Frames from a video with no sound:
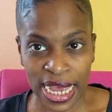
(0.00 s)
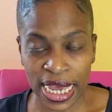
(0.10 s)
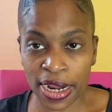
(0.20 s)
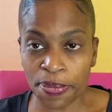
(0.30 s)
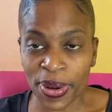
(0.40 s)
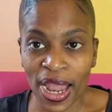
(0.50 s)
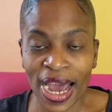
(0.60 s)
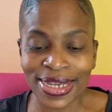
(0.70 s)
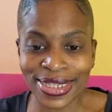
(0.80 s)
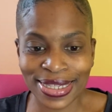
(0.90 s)
It
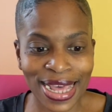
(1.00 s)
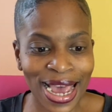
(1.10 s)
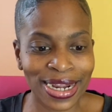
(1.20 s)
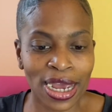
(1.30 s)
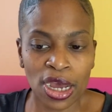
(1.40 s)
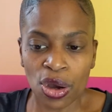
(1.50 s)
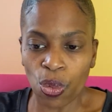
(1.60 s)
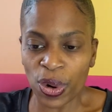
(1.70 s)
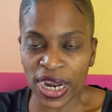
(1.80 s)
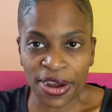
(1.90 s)
implies that
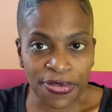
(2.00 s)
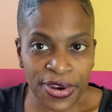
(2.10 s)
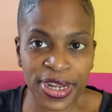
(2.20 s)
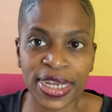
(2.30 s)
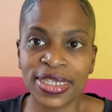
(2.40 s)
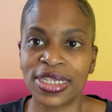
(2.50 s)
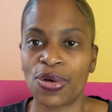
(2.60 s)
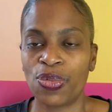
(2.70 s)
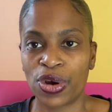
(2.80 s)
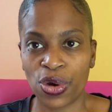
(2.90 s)
whatever it is
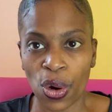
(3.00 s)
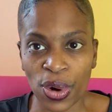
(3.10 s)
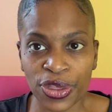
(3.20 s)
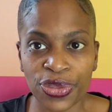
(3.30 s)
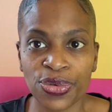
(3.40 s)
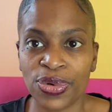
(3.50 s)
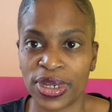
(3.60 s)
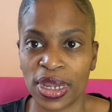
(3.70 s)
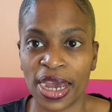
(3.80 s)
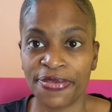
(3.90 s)
that we're going through
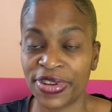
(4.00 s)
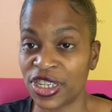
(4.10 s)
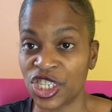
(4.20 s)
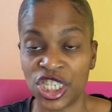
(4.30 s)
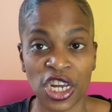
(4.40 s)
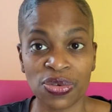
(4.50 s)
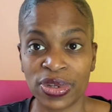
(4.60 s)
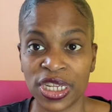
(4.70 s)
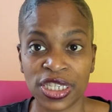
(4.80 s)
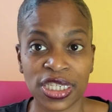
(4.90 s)
in life and in
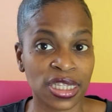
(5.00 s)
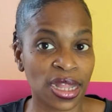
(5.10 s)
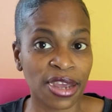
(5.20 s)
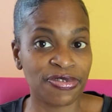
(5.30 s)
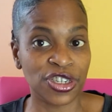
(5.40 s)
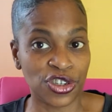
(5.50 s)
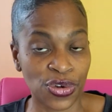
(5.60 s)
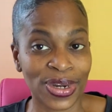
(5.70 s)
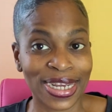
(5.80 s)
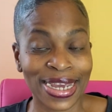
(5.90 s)
general, that this life
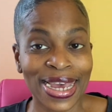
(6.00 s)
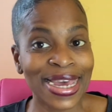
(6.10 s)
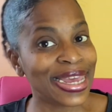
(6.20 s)
journey